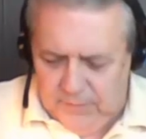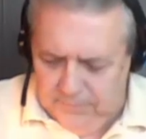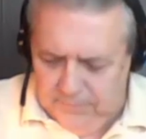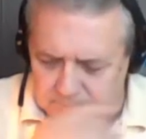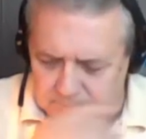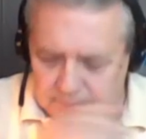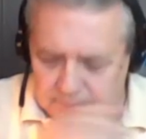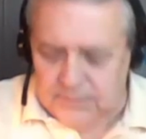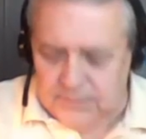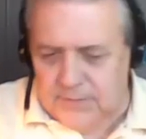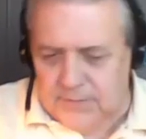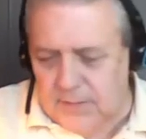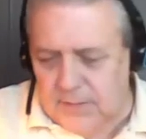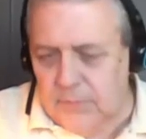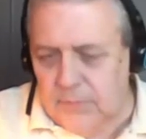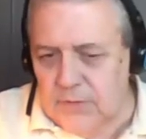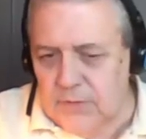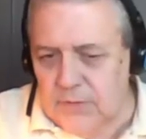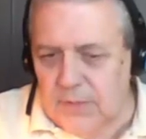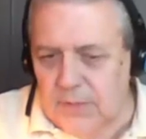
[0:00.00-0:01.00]
It's a
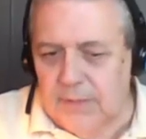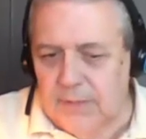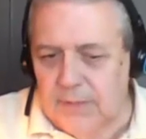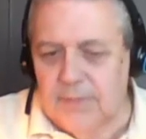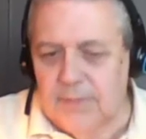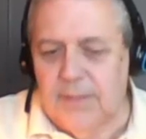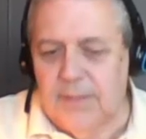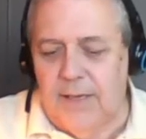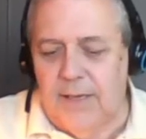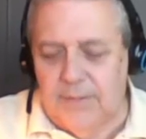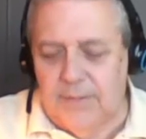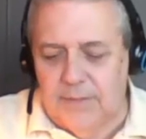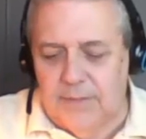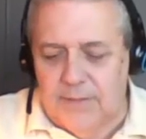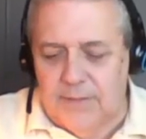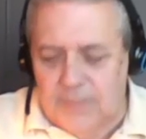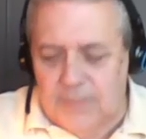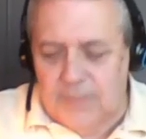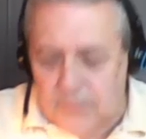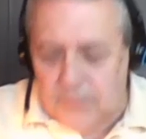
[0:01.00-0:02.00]
7-second test and a
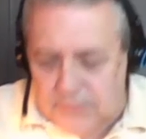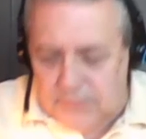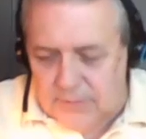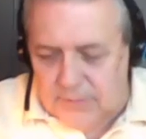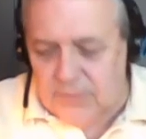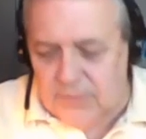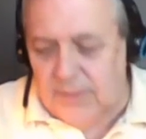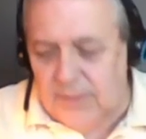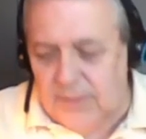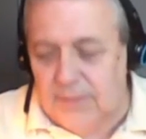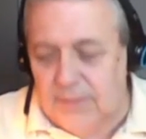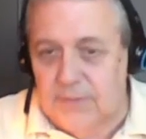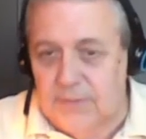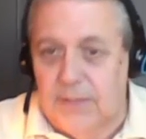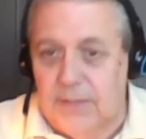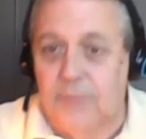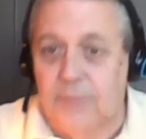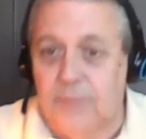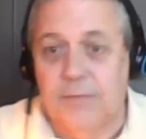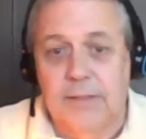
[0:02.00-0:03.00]
17-second
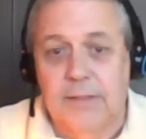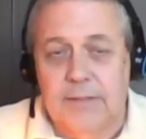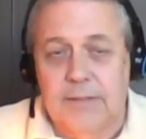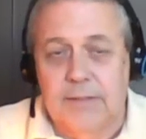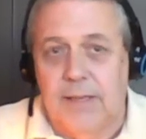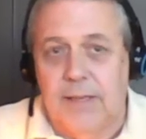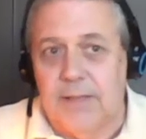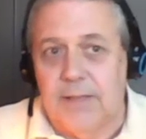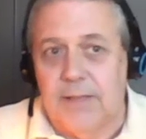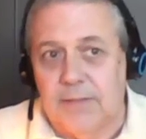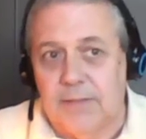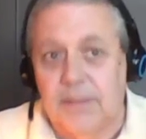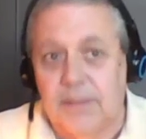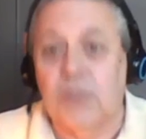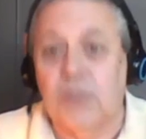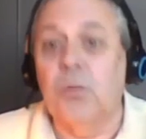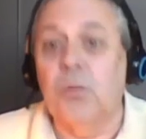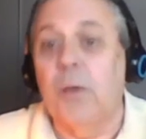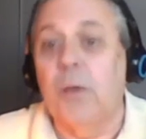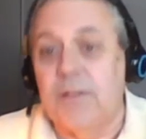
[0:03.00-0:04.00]
test and then
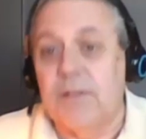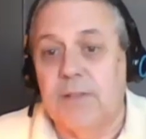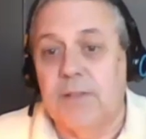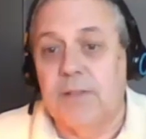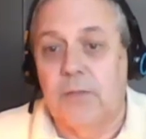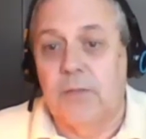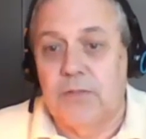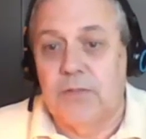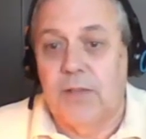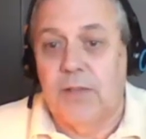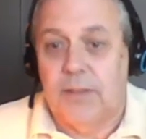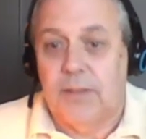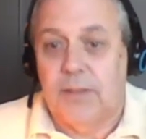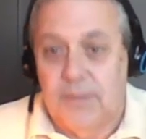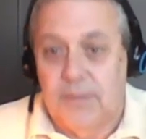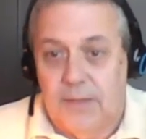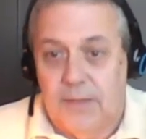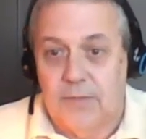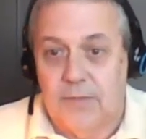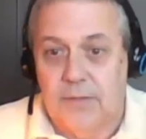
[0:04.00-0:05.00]
a
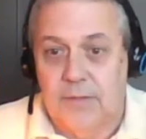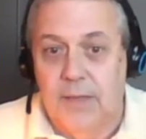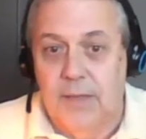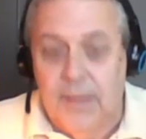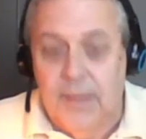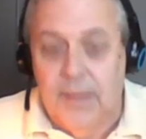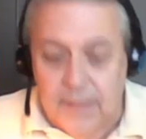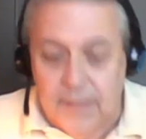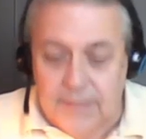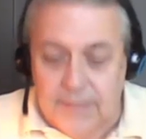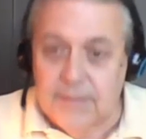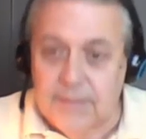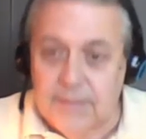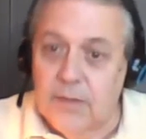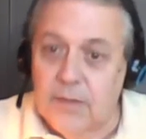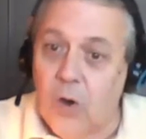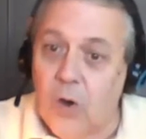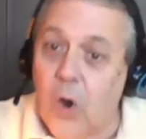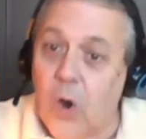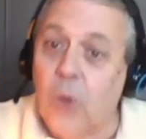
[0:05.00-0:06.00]
27-second test. I
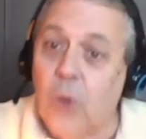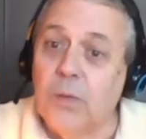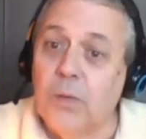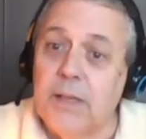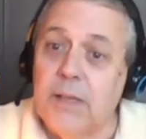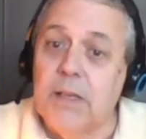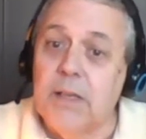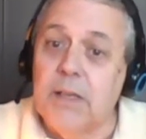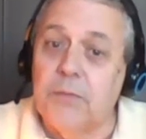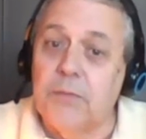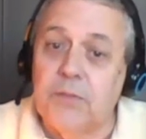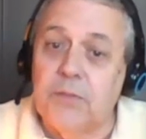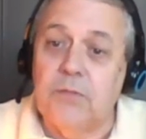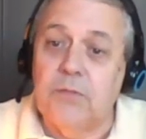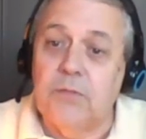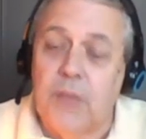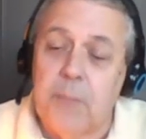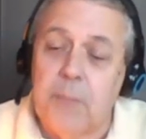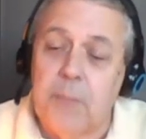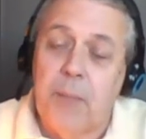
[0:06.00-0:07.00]
said, only if
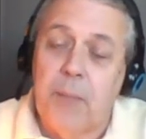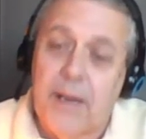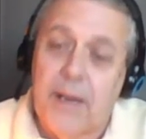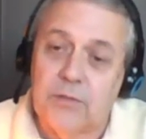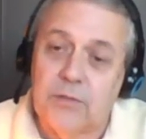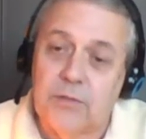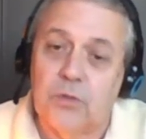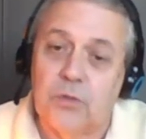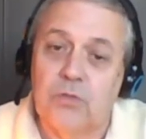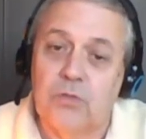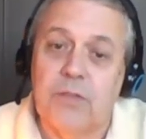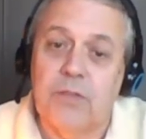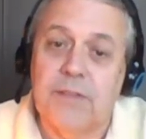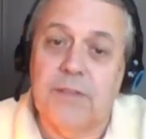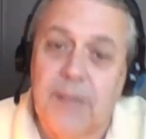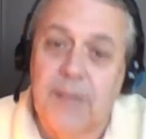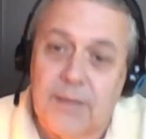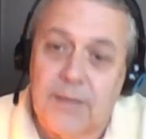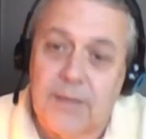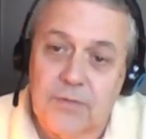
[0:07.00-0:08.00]
they pass those 3
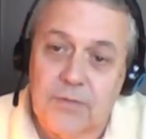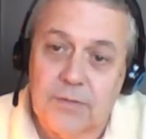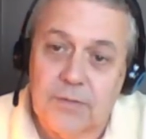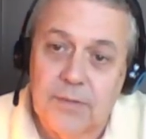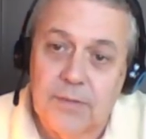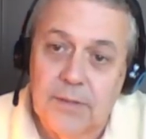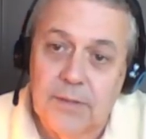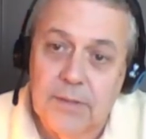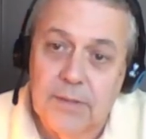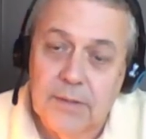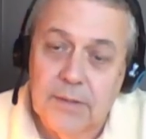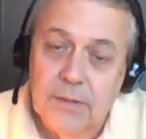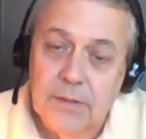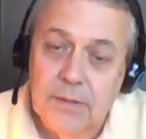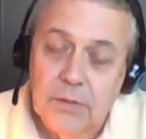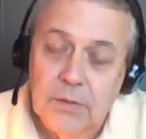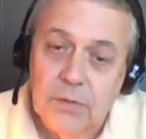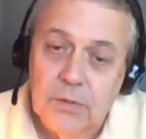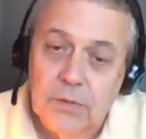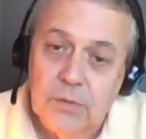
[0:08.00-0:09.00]
tests
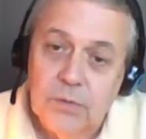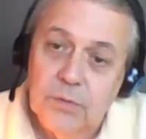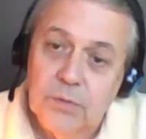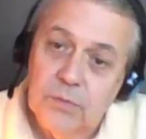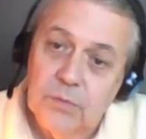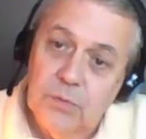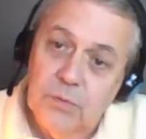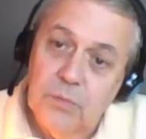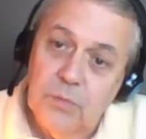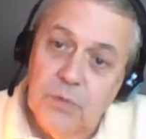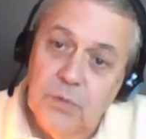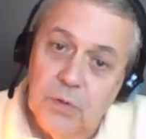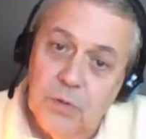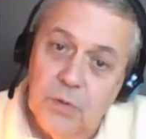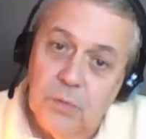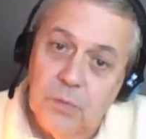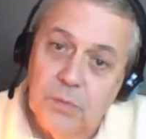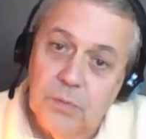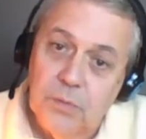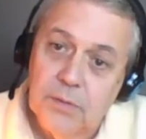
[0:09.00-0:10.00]
do you